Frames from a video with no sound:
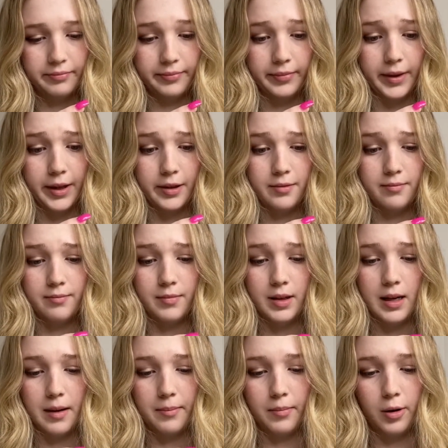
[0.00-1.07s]
the
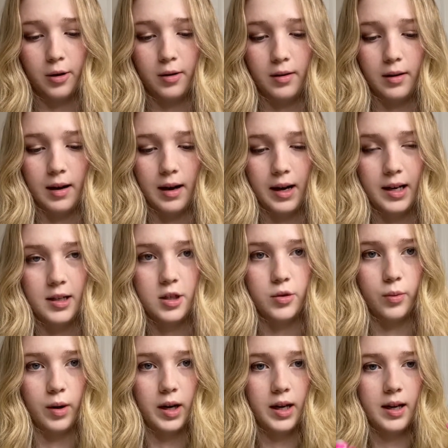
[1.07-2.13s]
number
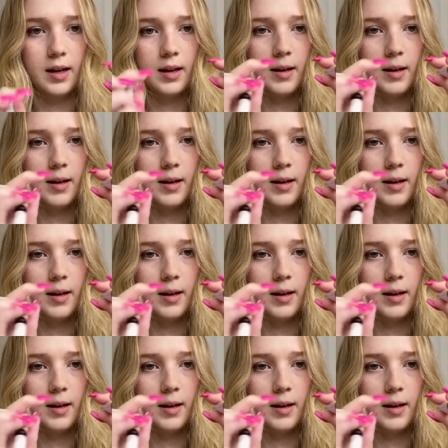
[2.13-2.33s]
920.